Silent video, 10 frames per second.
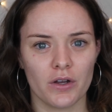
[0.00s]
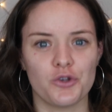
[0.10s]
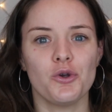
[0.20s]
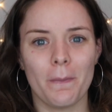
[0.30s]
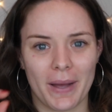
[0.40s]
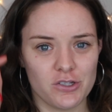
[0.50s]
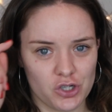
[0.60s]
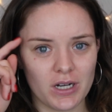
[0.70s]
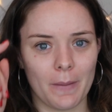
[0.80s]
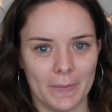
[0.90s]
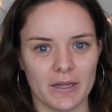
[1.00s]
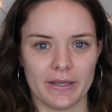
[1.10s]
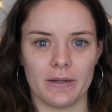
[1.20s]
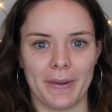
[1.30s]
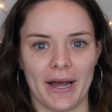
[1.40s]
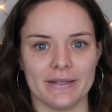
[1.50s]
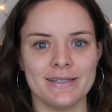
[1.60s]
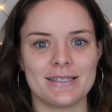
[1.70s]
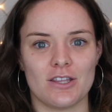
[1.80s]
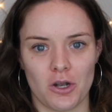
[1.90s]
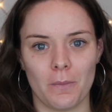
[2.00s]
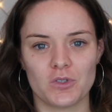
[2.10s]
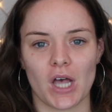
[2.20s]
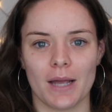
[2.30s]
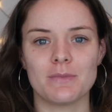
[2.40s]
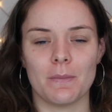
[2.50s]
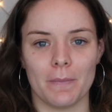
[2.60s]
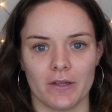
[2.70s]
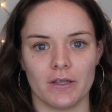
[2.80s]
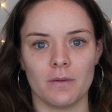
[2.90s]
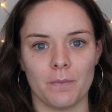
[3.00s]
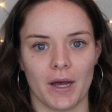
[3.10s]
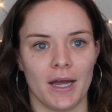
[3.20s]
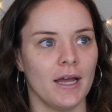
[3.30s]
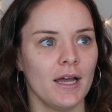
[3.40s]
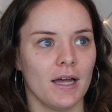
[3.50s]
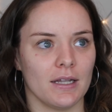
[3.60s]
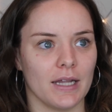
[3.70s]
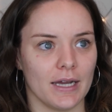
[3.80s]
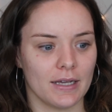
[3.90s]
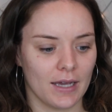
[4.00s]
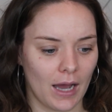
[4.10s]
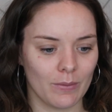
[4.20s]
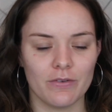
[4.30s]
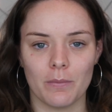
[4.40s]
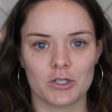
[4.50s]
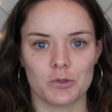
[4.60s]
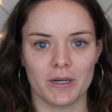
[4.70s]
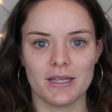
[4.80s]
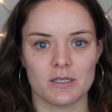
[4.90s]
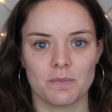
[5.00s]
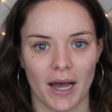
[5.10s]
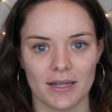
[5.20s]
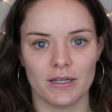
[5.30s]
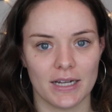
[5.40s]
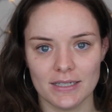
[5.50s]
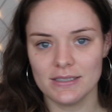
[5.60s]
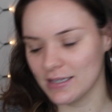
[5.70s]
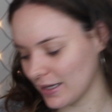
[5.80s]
Can you imagine 1 million palettes and then times 1 million by like however much money this palette is?